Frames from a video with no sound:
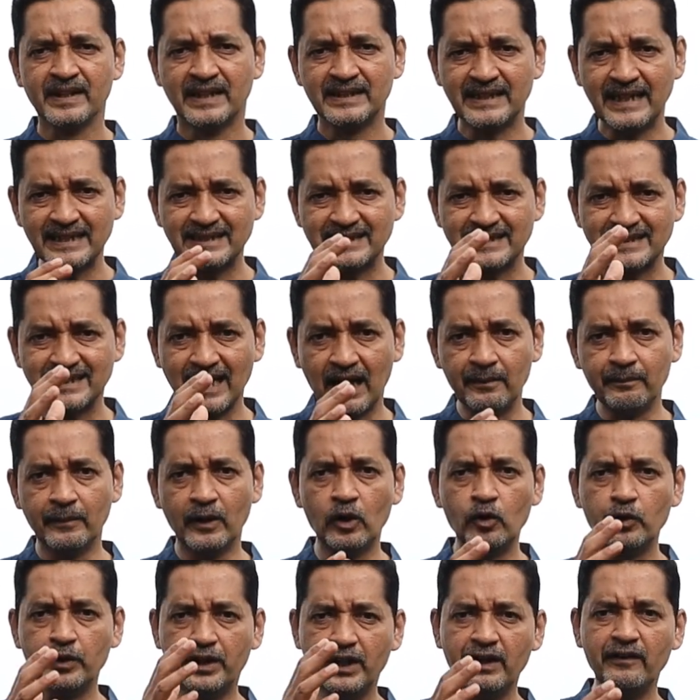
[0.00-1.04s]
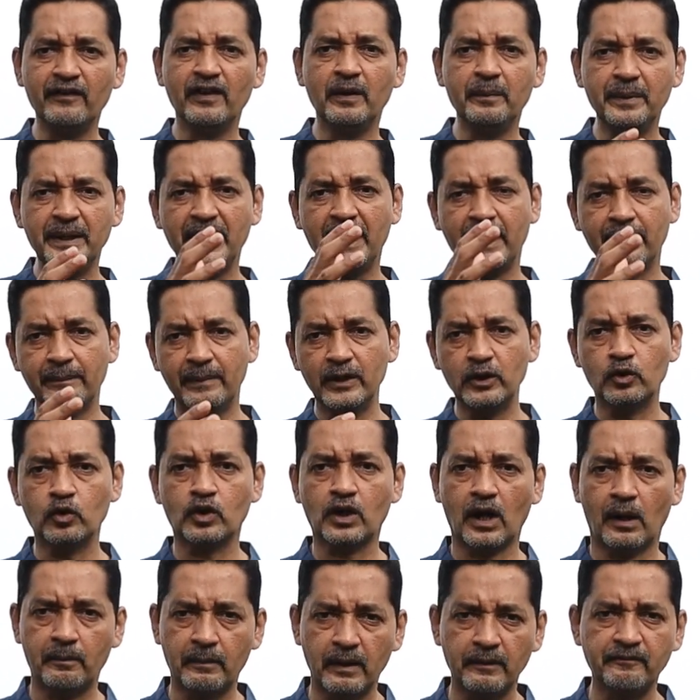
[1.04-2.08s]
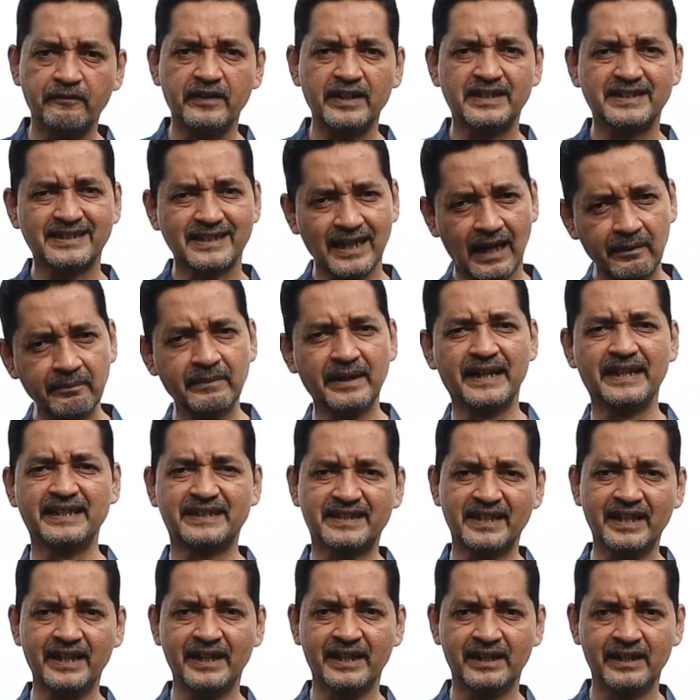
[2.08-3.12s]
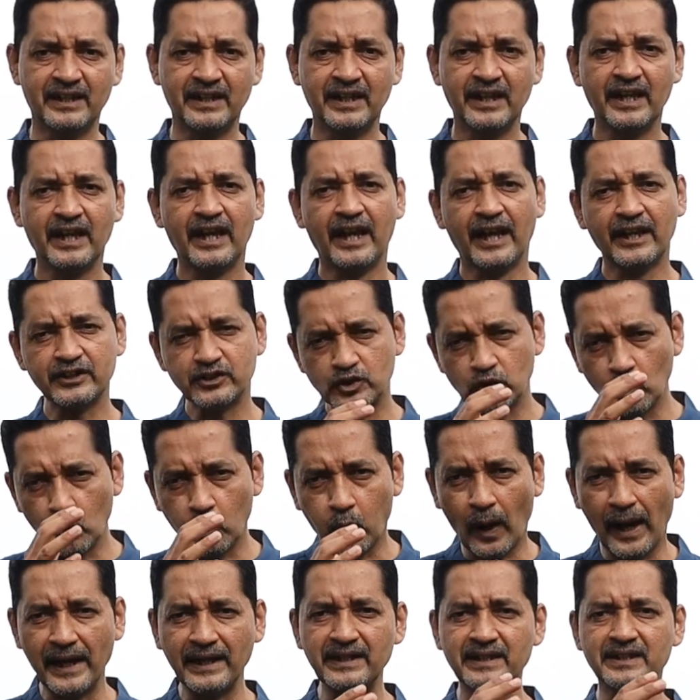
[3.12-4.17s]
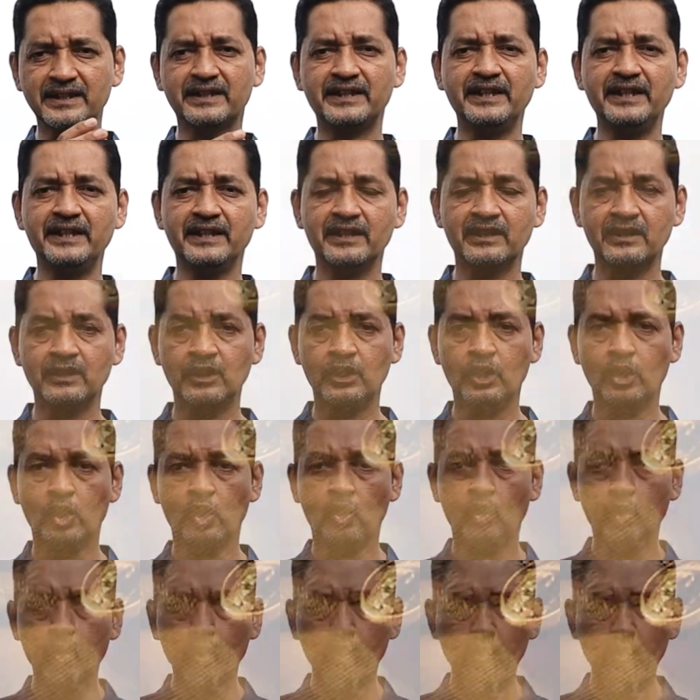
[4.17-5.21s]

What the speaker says: that somehow he will be able to come up with some reasoning as to why the king, who